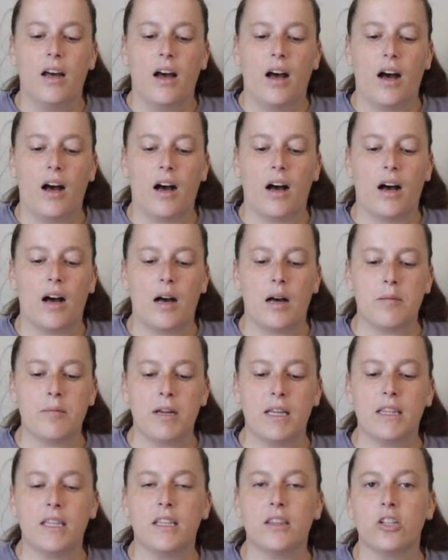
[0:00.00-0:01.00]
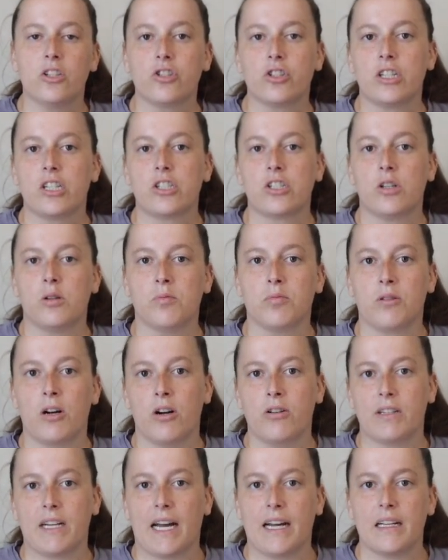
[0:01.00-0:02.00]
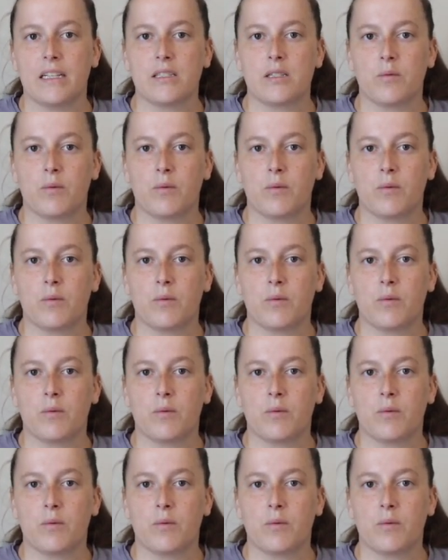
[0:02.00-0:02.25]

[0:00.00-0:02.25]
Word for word: Um, and then the traditional bro diet.